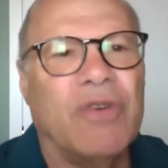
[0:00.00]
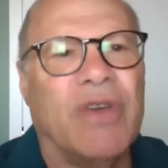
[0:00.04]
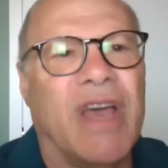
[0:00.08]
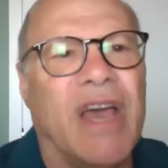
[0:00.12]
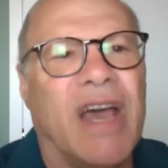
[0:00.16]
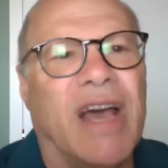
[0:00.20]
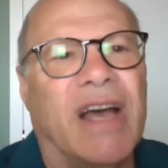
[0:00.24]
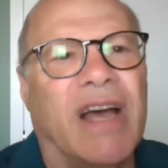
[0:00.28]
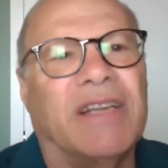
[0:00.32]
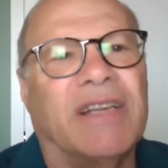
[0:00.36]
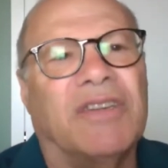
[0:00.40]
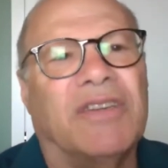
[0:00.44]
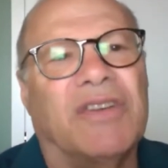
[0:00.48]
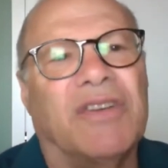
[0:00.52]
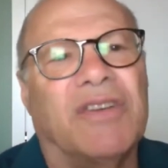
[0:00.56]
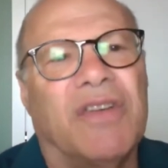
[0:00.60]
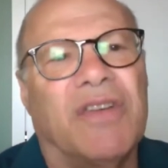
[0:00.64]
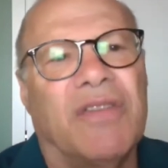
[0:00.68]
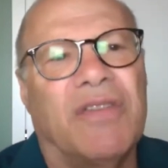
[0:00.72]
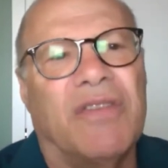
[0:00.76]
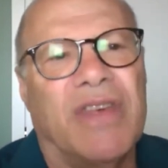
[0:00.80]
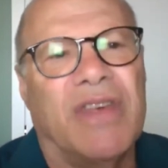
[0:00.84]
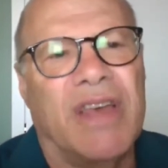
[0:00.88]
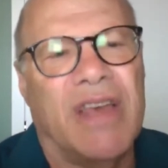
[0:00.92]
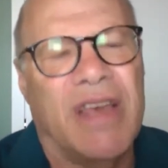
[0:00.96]
get
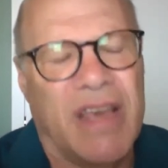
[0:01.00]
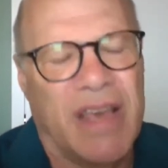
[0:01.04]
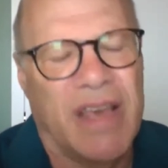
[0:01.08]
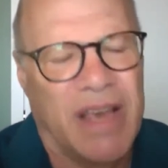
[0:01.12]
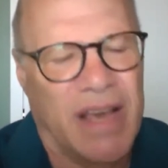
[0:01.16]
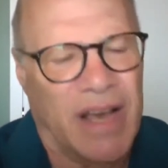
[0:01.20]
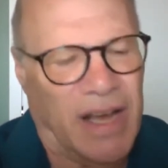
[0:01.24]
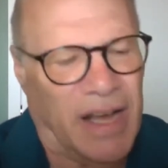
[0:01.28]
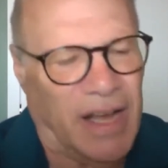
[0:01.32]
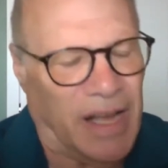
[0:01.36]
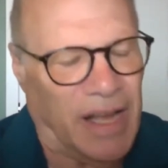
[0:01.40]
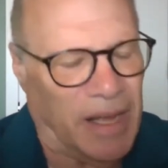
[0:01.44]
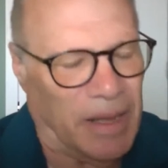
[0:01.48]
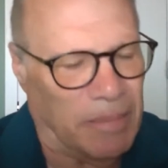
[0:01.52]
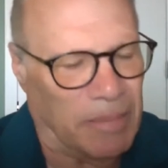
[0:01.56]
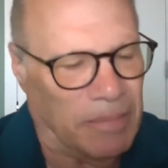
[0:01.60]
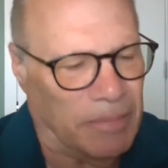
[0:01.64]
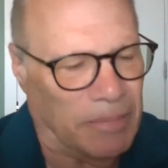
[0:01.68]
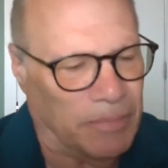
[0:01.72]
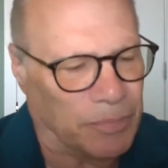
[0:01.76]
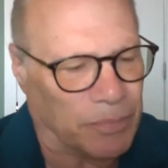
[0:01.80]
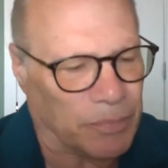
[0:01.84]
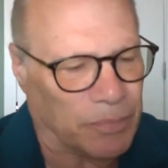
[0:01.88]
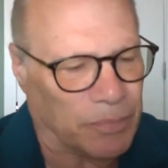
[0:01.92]
the, um,